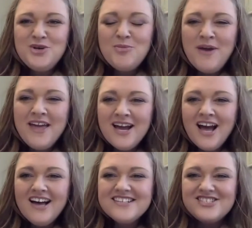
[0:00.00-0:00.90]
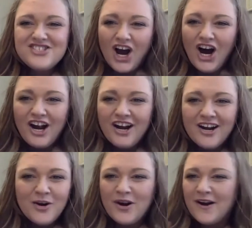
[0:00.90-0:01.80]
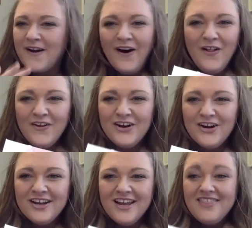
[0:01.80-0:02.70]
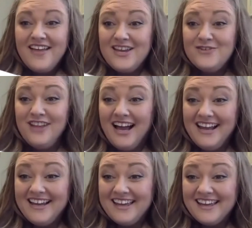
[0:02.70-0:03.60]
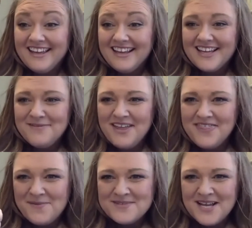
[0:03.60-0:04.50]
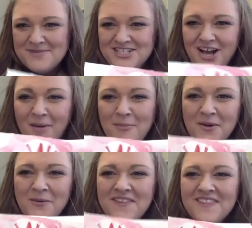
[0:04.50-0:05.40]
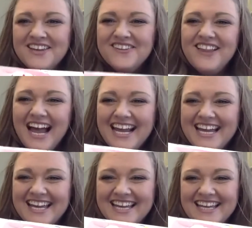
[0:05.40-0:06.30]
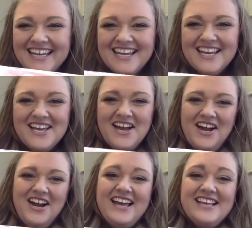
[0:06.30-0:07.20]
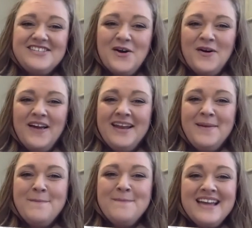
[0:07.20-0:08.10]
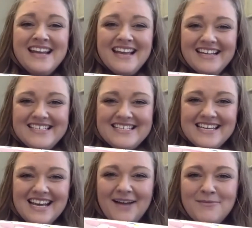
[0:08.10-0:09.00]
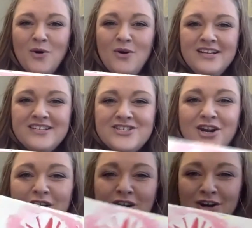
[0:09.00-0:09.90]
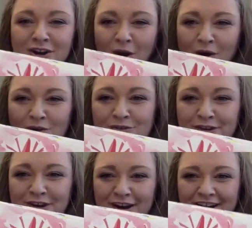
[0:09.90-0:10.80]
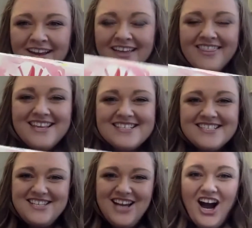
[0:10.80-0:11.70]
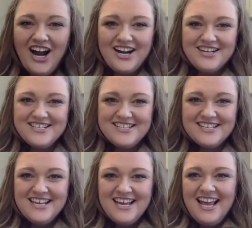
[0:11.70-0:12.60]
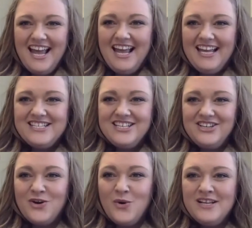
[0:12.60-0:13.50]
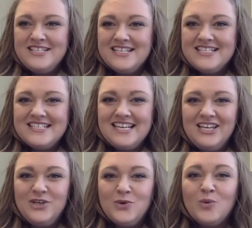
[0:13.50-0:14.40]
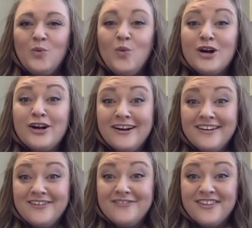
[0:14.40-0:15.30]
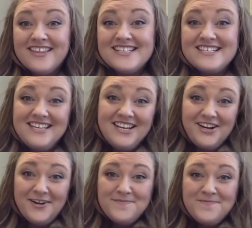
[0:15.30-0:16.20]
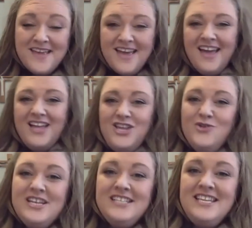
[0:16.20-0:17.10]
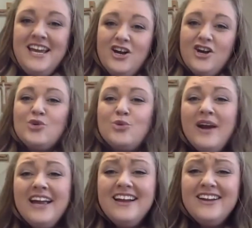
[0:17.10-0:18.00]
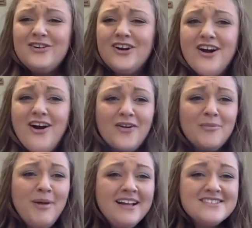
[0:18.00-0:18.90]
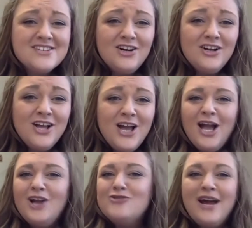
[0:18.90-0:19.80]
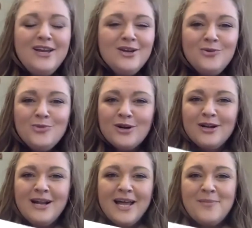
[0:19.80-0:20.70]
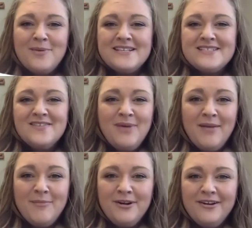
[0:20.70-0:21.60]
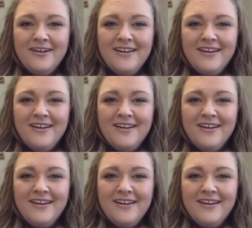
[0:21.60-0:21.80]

you pick a star or a color that you like? Give me a thumbs up. Did y'all pick one that you like? All right, so in a minute, I'm going to turn over these stars, and you're going to see your word for this year. And you can take a crayon or a colored pencil and write your word on a piece of paper